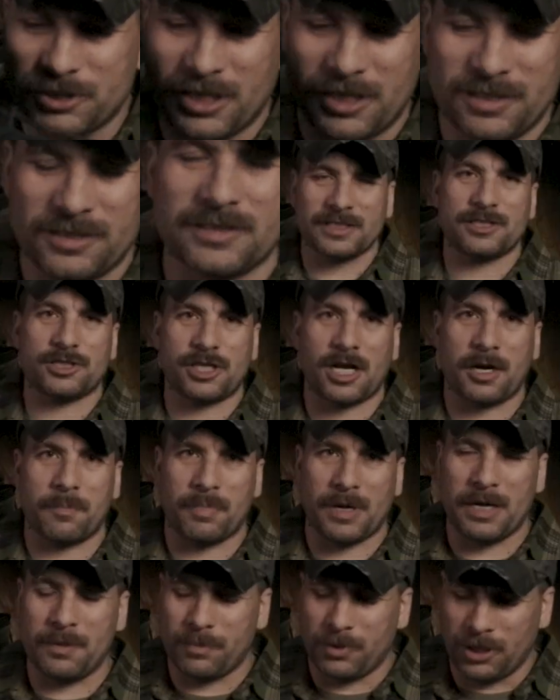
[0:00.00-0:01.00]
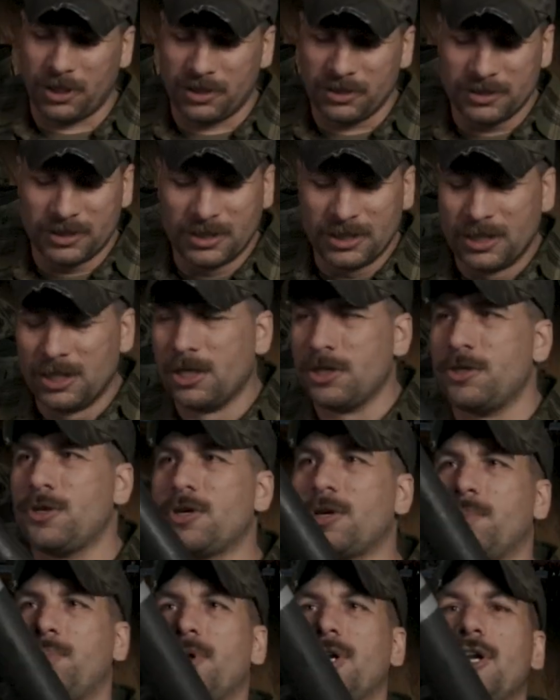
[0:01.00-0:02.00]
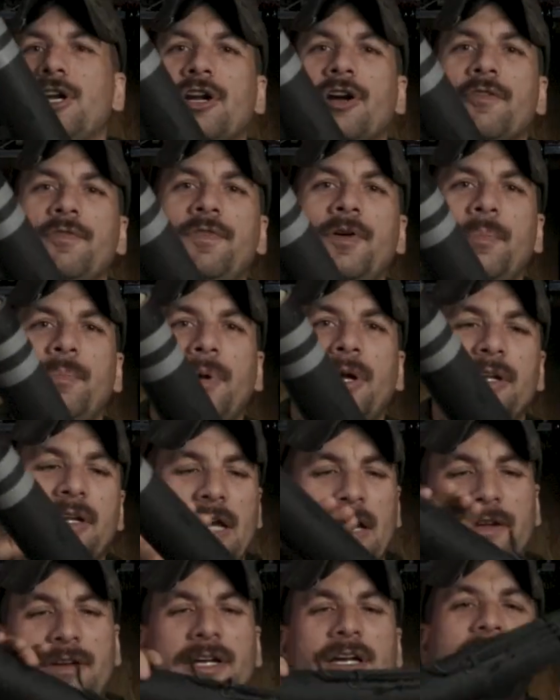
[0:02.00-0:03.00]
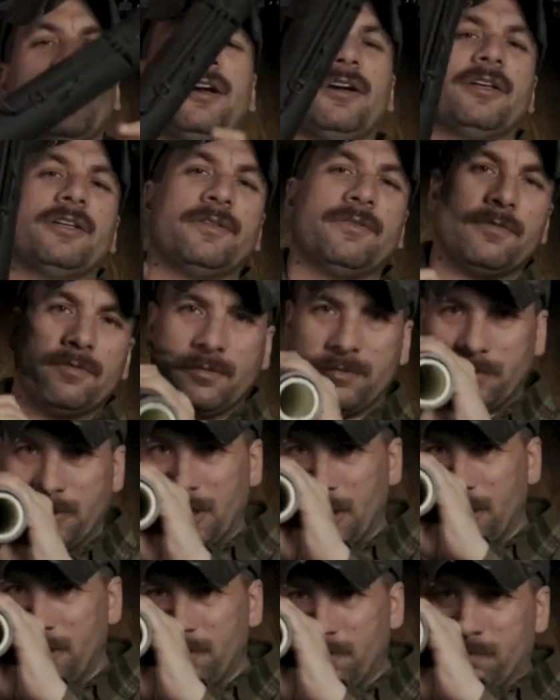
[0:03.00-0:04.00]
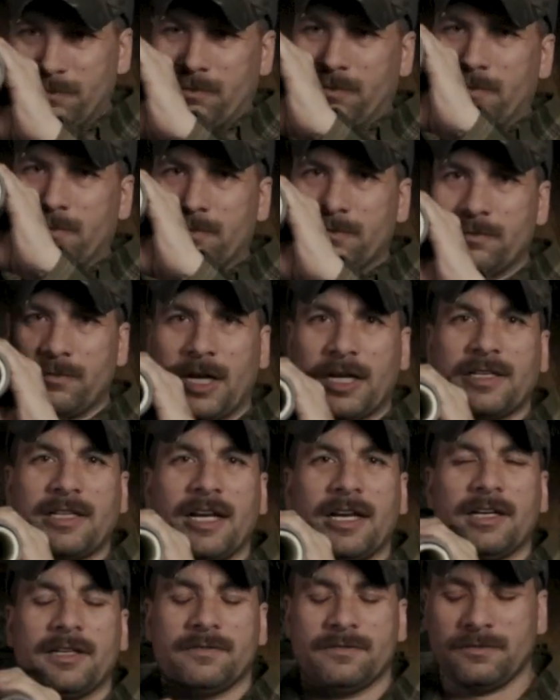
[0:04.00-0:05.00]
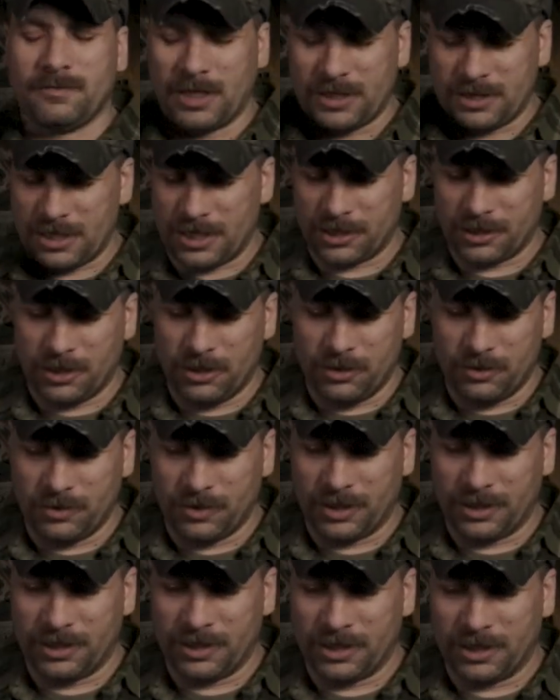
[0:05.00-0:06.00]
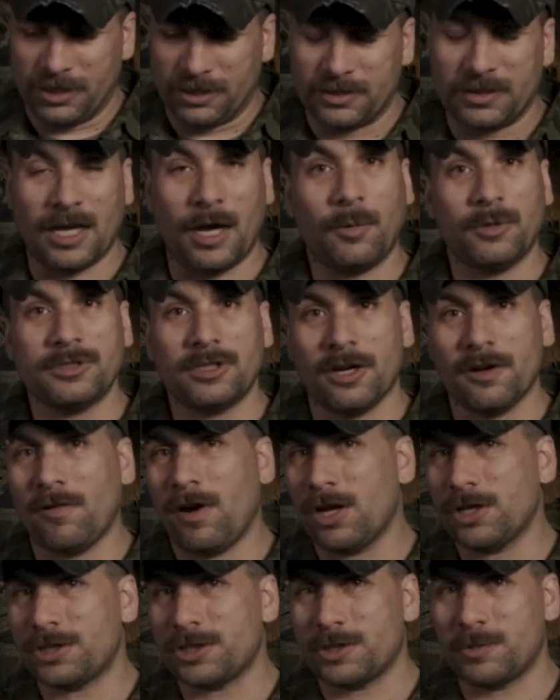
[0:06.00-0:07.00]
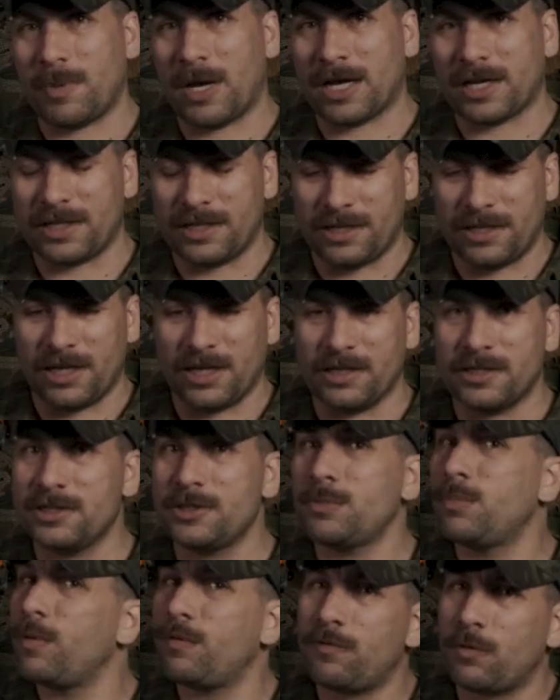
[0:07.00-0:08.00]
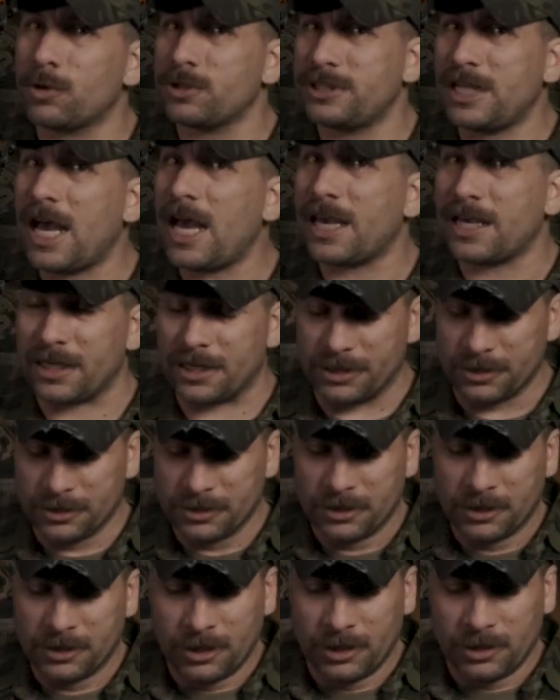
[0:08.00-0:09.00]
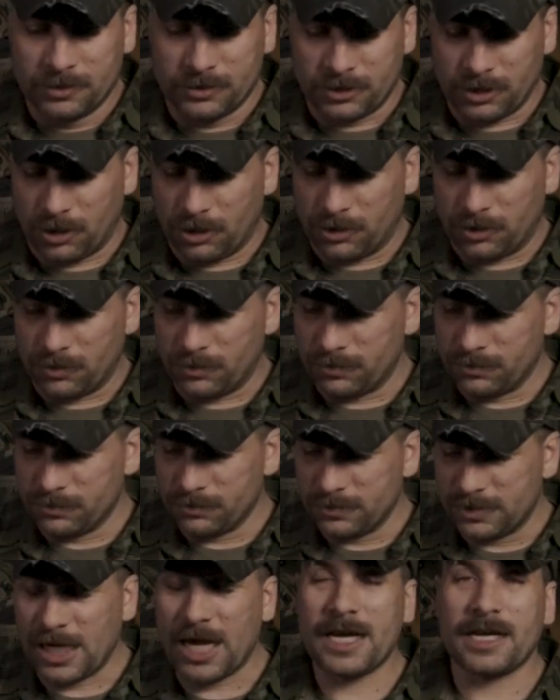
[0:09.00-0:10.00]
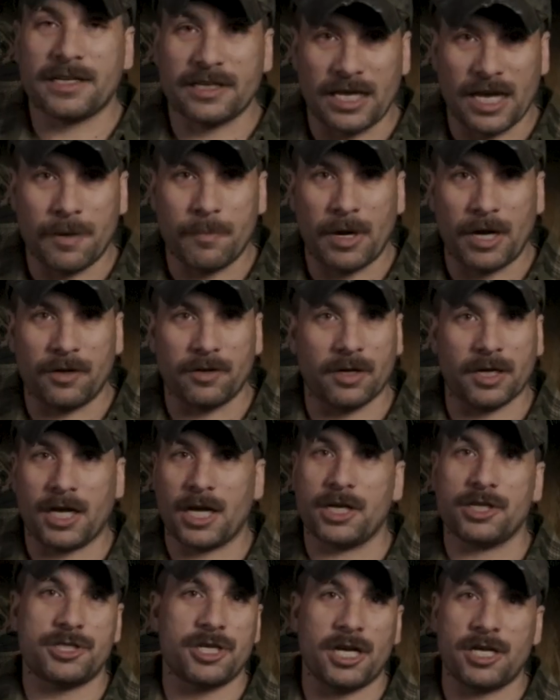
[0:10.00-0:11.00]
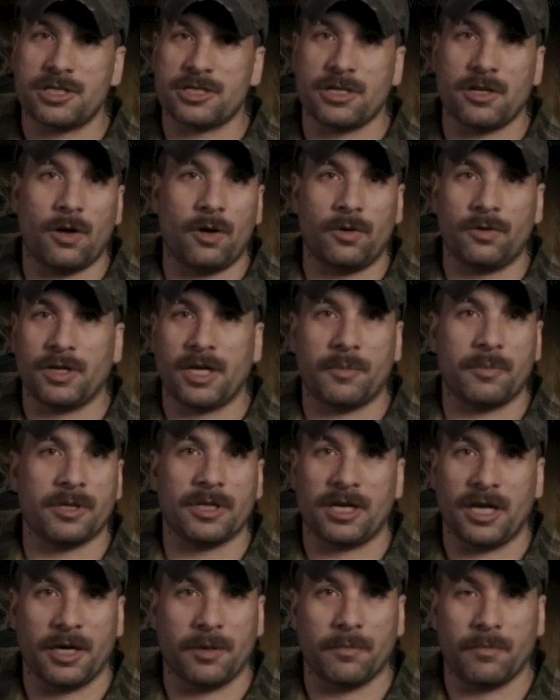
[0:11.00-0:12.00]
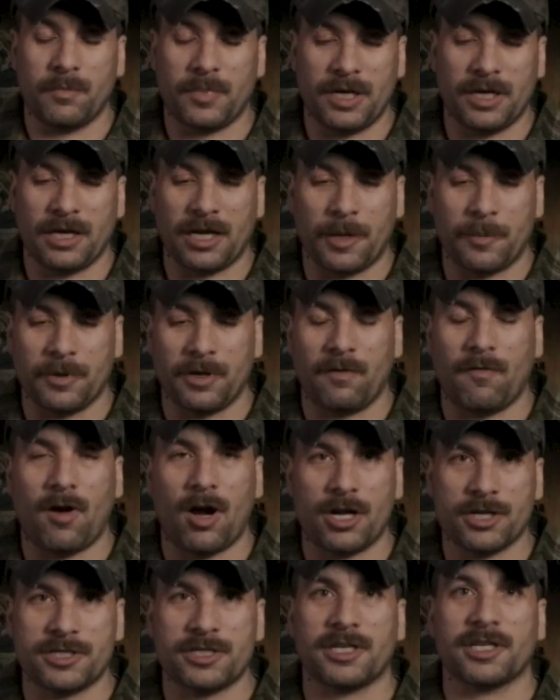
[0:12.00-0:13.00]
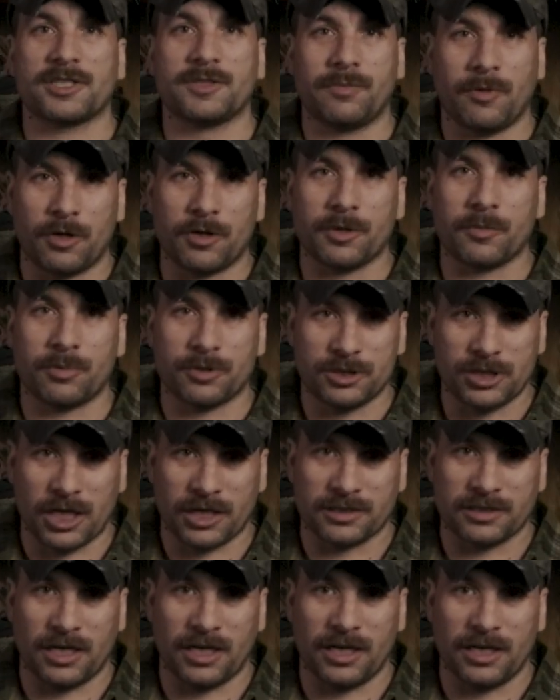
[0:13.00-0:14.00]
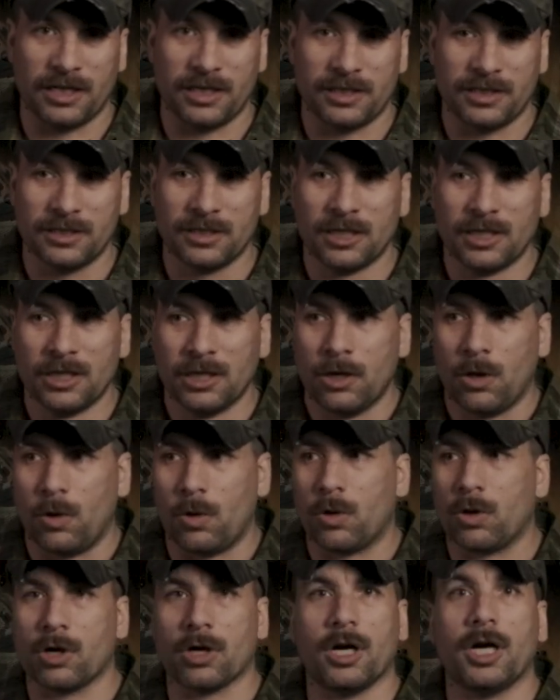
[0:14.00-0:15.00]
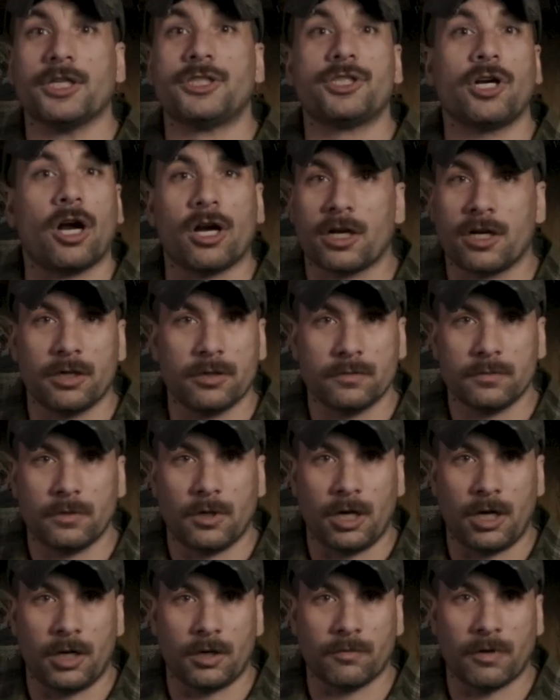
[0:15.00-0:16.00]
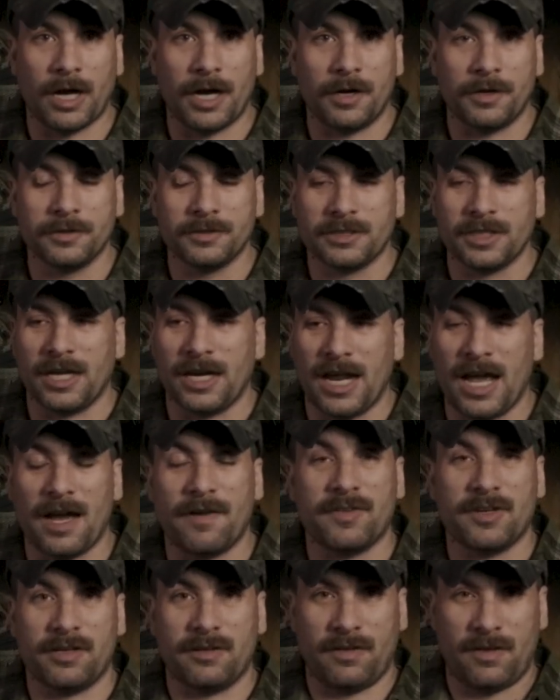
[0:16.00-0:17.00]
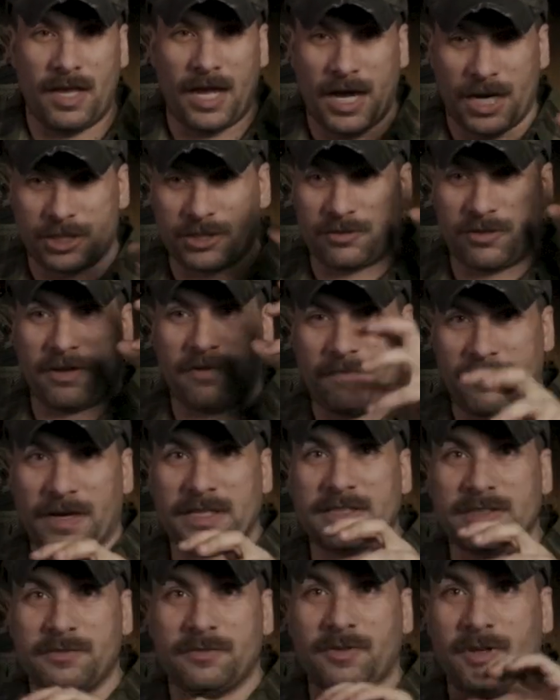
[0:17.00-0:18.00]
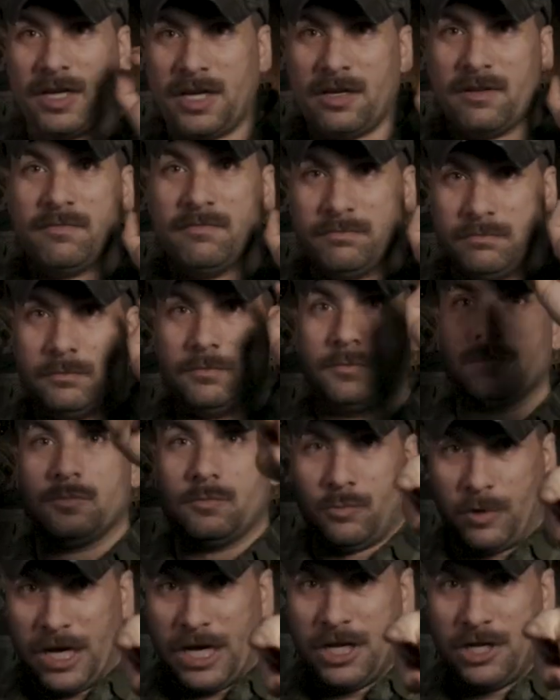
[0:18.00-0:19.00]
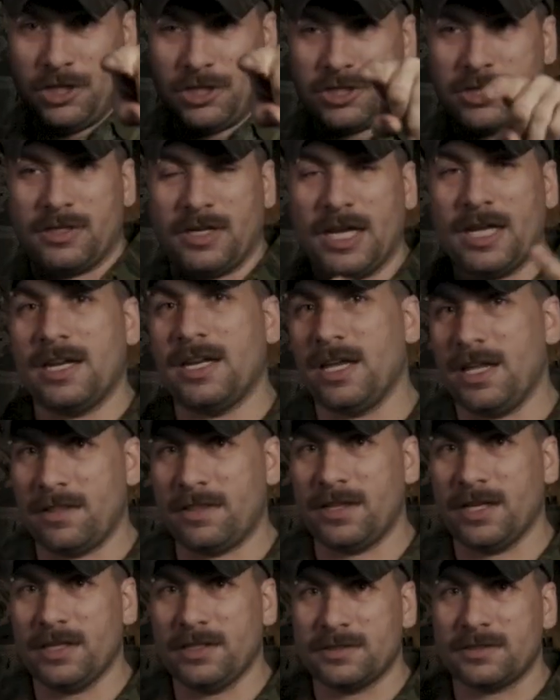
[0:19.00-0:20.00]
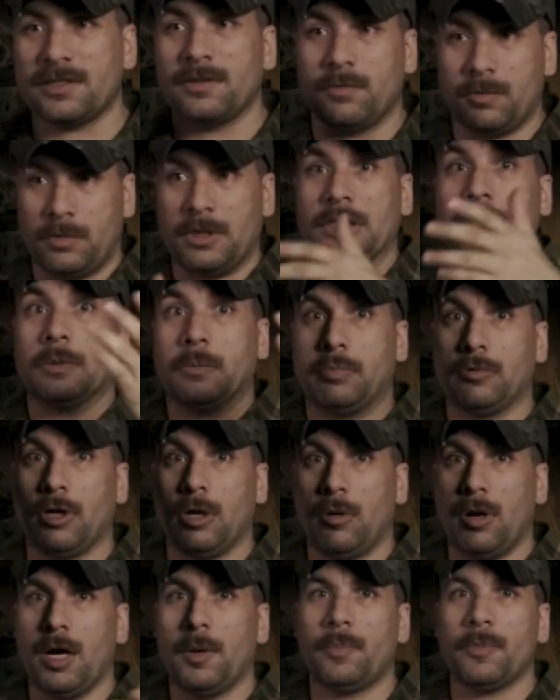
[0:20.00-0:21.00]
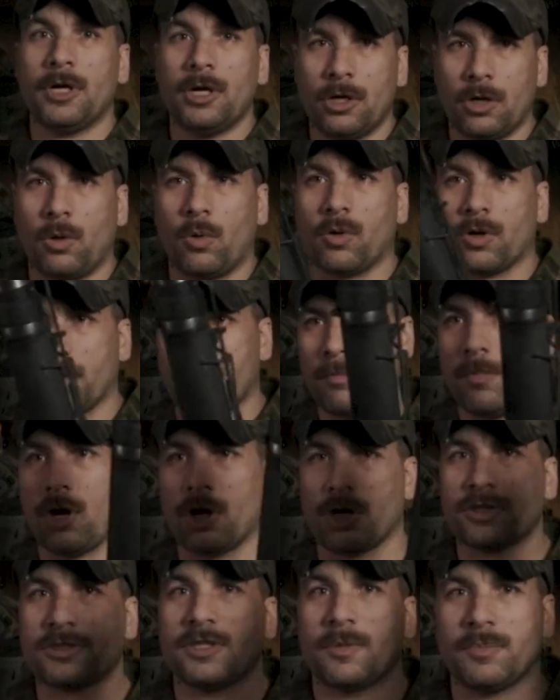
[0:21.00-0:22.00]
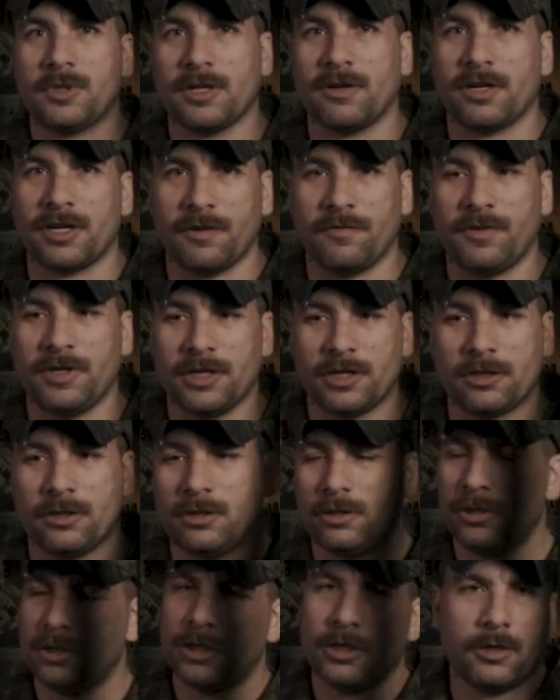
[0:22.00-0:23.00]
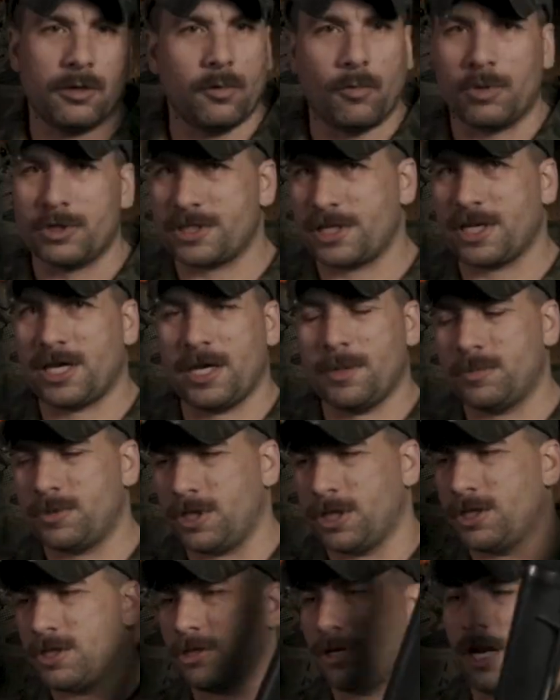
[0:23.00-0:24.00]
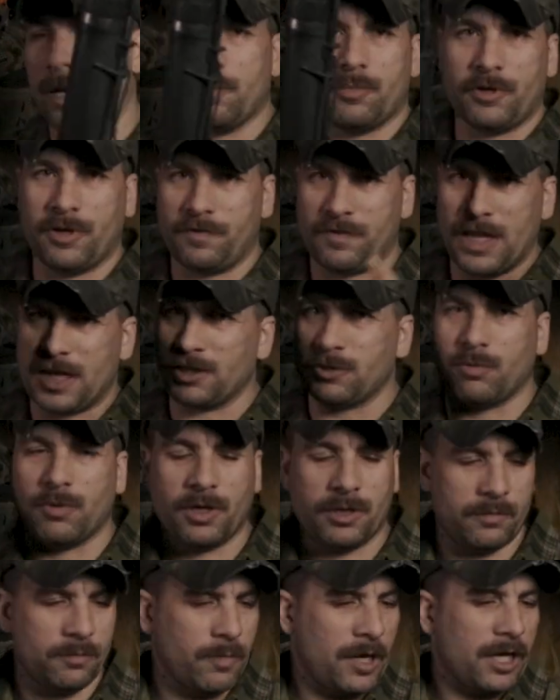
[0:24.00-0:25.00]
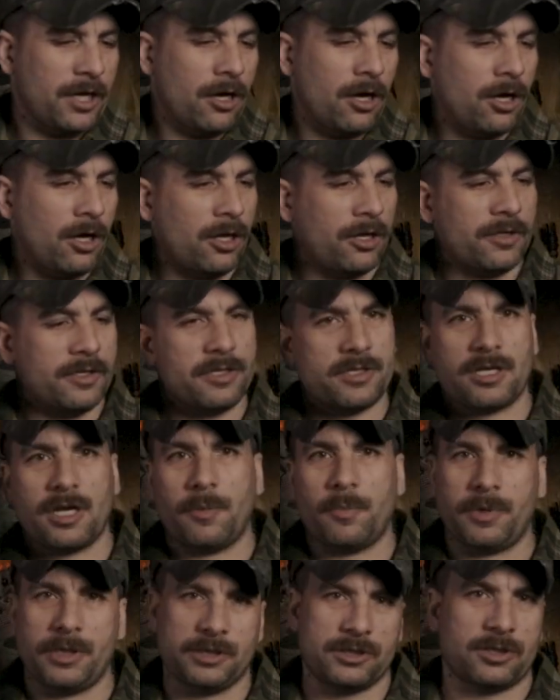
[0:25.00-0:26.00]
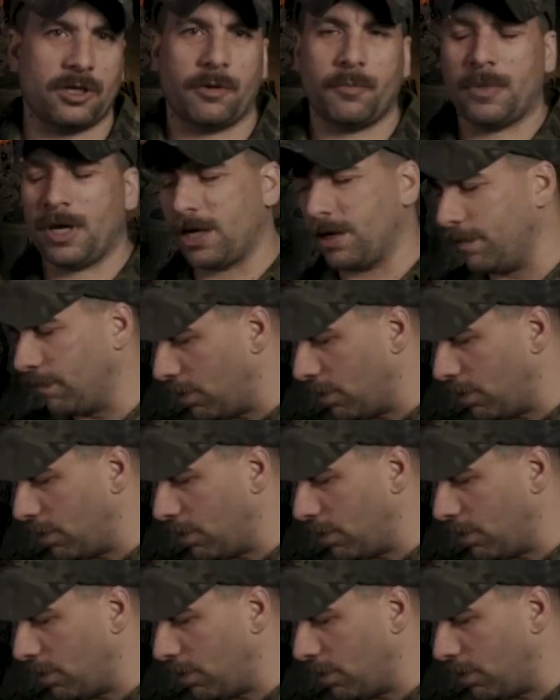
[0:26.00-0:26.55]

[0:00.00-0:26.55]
shells that shot a paintball? You could put a Nerf football down here and wreck that, let that go, and that was our launchers back in the day. This is before TAGINN. So TAGINN came out and it kind of changed the whole name of the game. Being able to launch an exploding projectile or a chalk round and have it actually effectively range and hit things and either blow up or mark something like a vehicle was a game changer. And I believe that's what made all these companies start making